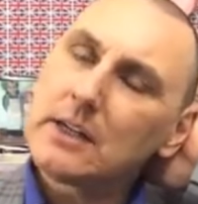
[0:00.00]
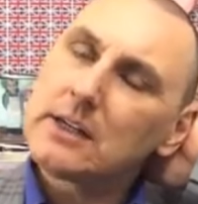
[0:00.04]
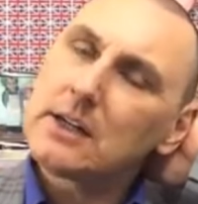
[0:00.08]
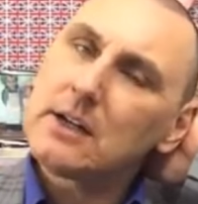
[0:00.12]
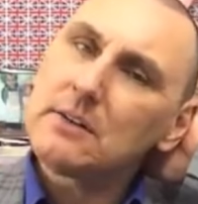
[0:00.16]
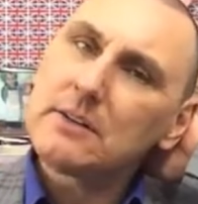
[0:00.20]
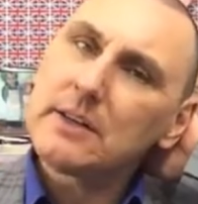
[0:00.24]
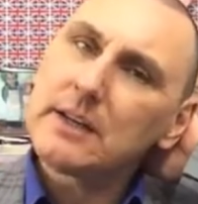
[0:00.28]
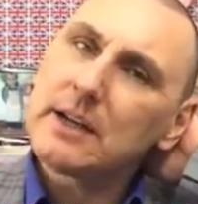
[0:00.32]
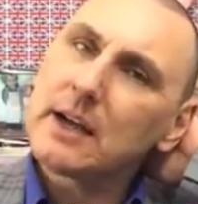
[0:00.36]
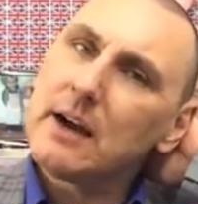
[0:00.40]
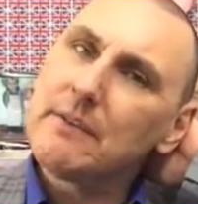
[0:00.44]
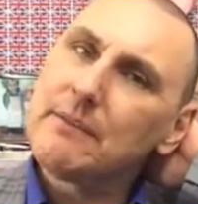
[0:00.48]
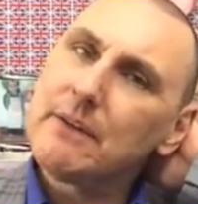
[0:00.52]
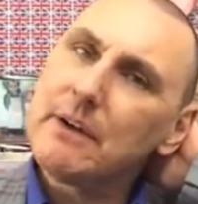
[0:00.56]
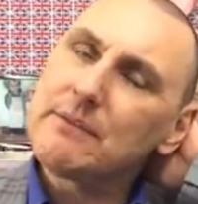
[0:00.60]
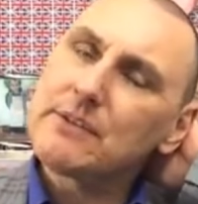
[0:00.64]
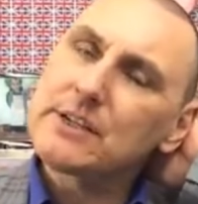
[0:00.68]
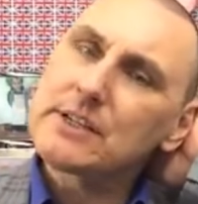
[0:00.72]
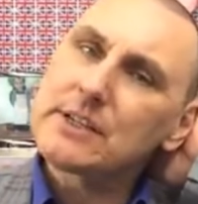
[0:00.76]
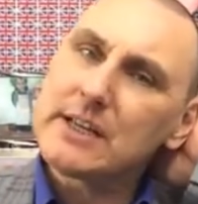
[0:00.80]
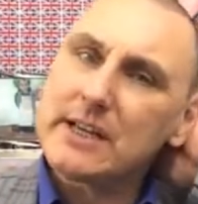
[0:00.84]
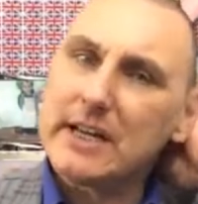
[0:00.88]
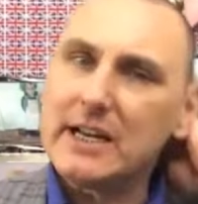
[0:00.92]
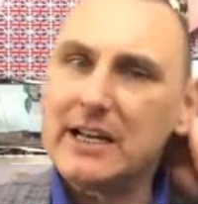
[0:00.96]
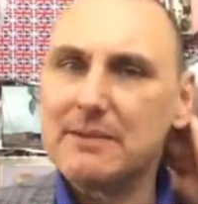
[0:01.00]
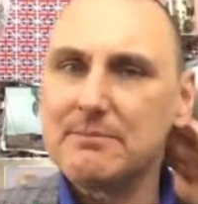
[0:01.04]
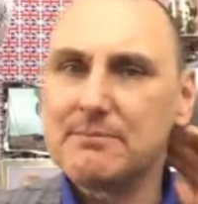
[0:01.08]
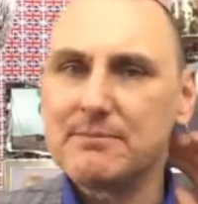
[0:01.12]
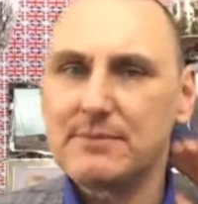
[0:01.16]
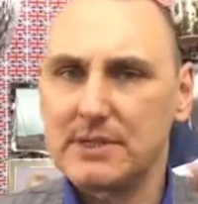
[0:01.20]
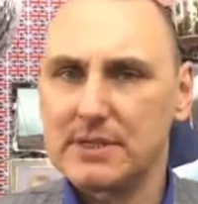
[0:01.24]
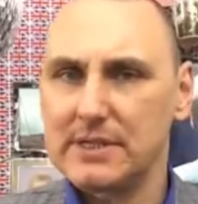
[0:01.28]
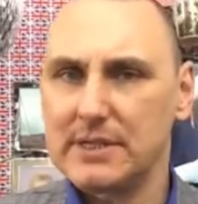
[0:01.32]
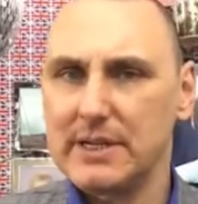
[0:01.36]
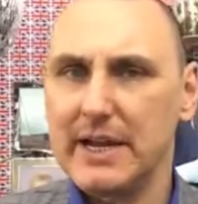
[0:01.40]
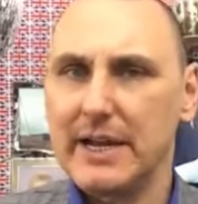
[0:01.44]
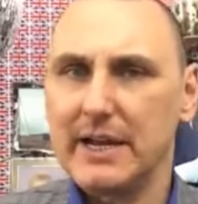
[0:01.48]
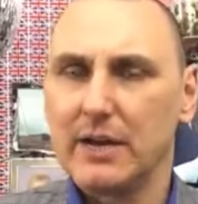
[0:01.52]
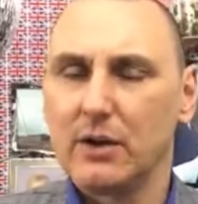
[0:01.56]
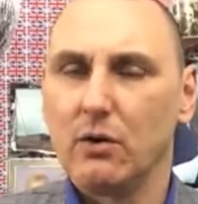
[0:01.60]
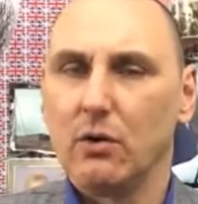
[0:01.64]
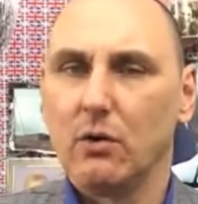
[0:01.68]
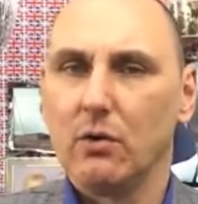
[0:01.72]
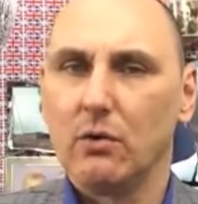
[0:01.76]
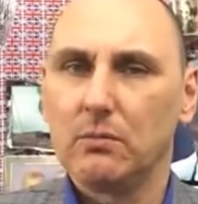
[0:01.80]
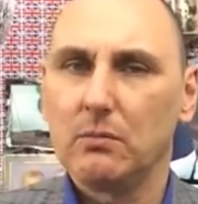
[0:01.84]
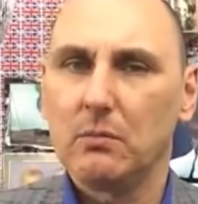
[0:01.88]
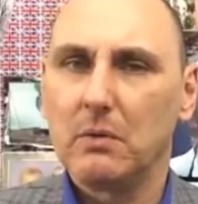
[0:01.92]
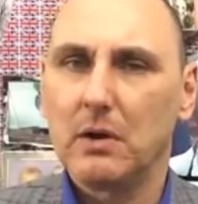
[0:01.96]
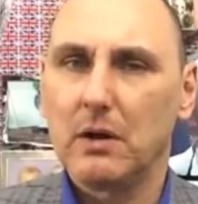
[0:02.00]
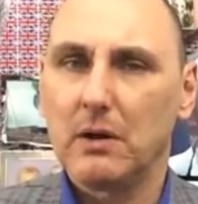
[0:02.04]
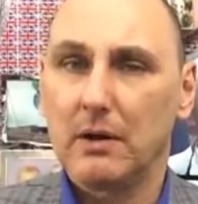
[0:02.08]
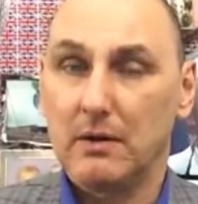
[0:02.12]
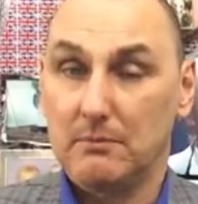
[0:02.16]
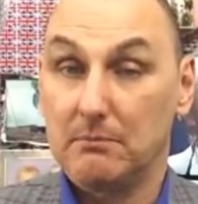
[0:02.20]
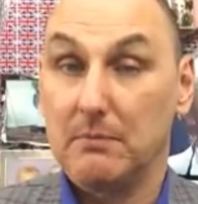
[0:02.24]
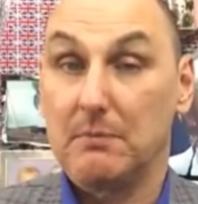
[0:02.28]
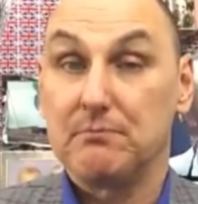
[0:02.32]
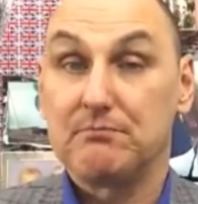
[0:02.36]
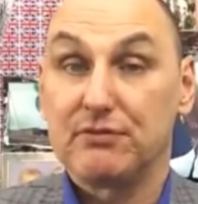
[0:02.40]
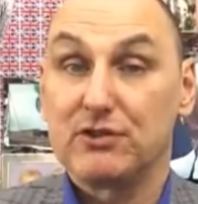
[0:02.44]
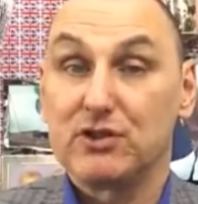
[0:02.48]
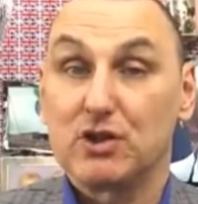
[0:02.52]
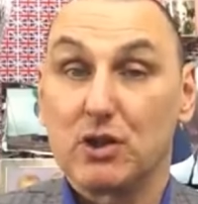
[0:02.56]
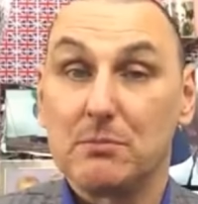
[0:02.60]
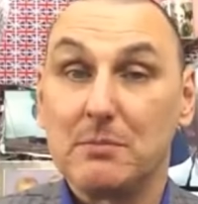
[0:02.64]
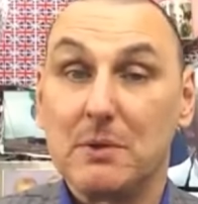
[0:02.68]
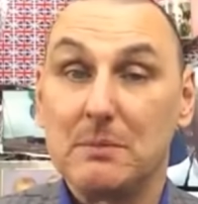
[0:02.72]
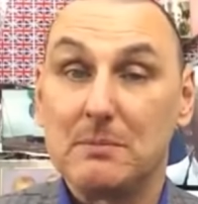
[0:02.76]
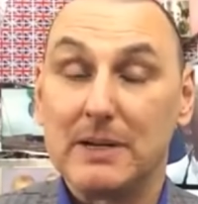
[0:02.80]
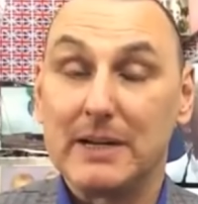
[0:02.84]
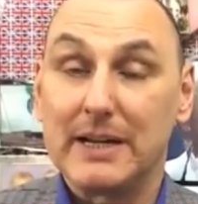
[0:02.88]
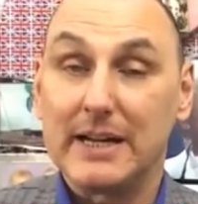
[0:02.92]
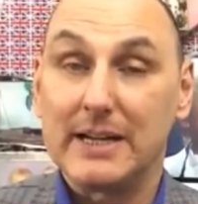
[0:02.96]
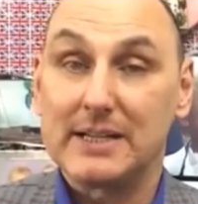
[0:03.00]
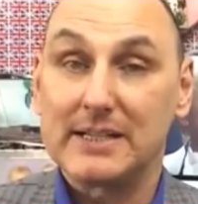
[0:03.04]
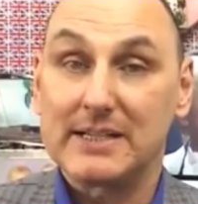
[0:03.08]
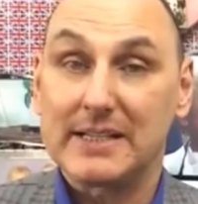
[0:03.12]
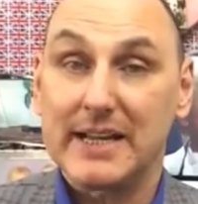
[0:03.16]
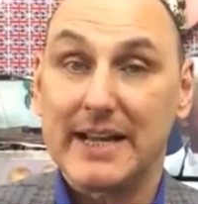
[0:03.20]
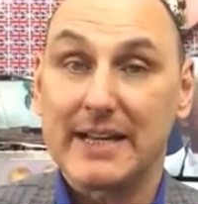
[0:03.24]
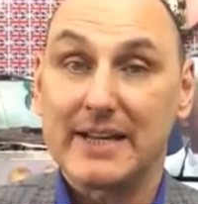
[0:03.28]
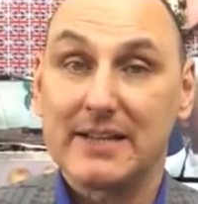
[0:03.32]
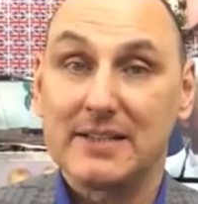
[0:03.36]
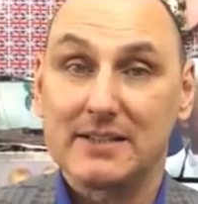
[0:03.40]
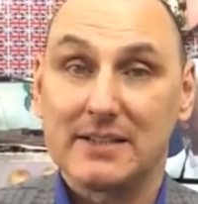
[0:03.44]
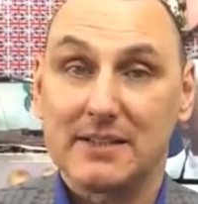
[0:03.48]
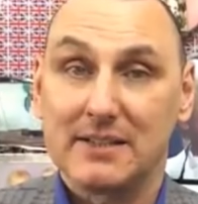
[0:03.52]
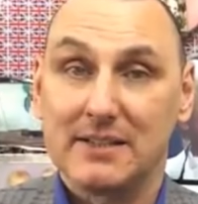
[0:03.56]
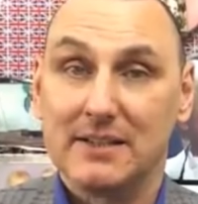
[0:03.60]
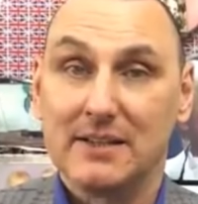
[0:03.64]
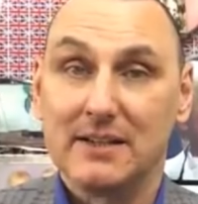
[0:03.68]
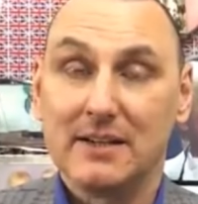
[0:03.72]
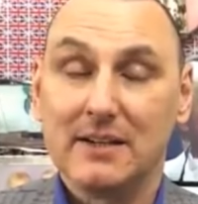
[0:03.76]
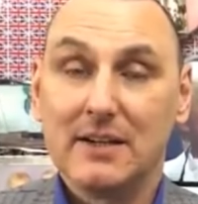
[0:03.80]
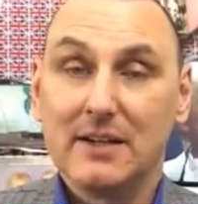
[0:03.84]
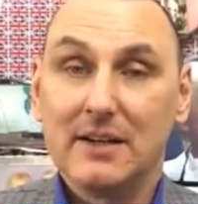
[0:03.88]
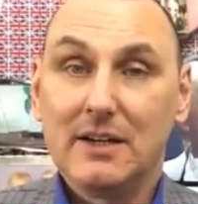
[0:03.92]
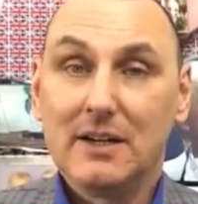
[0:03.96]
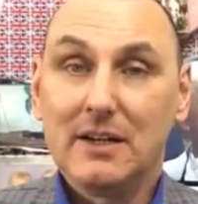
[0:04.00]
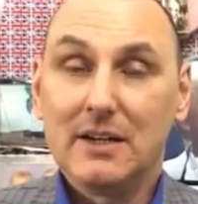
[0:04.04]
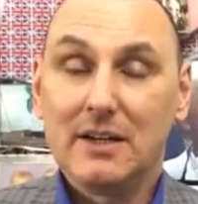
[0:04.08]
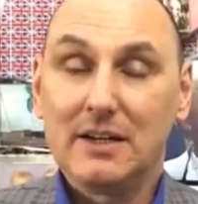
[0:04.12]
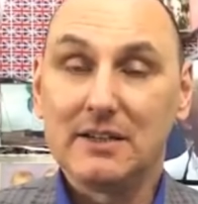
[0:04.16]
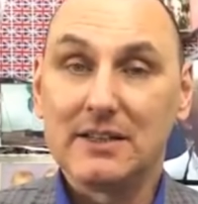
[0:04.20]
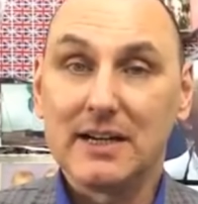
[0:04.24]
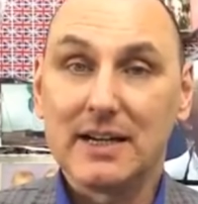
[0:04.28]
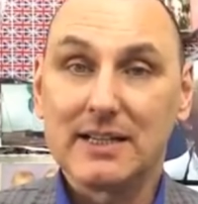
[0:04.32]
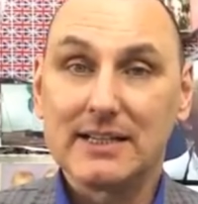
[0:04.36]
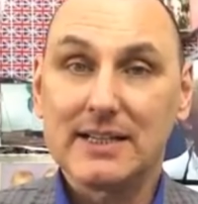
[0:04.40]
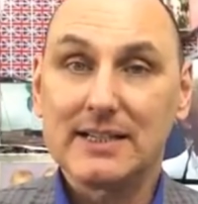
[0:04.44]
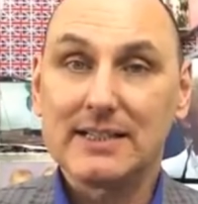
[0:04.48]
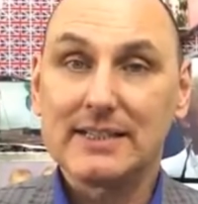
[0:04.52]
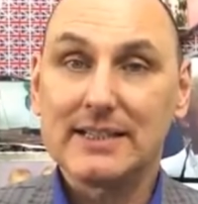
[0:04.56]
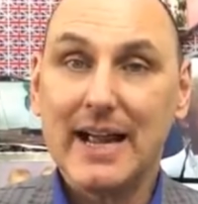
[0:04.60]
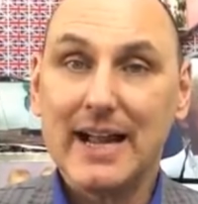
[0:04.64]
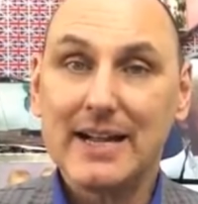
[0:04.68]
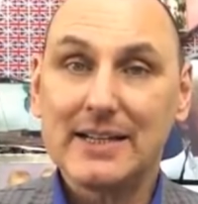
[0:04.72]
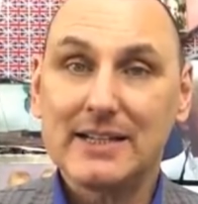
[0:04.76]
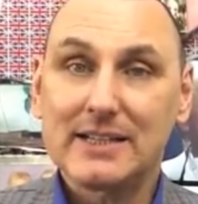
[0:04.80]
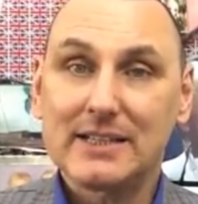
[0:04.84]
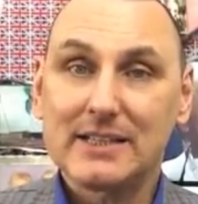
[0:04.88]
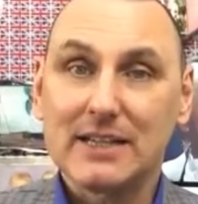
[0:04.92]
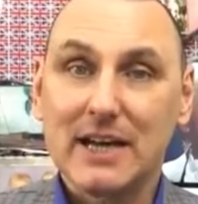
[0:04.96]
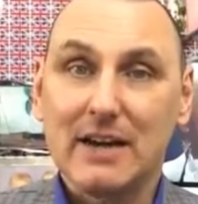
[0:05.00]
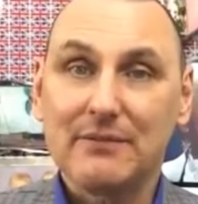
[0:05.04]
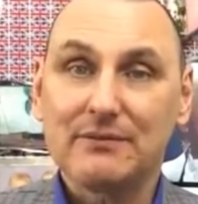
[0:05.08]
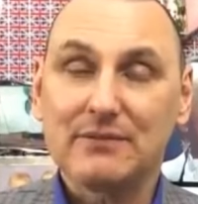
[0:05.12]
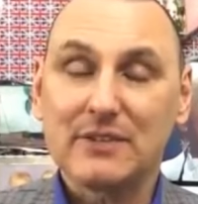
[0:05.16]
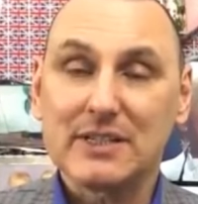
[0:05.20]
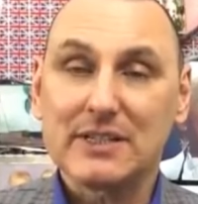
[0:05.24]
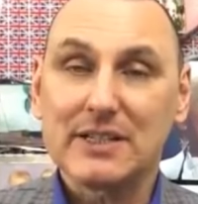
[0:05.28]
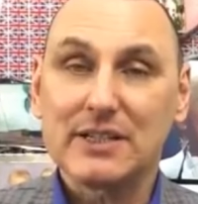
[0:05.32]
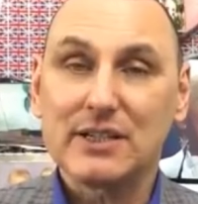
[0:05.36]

I don't think I've ever seen him sing, or presumably he sings and and does his dad stuff.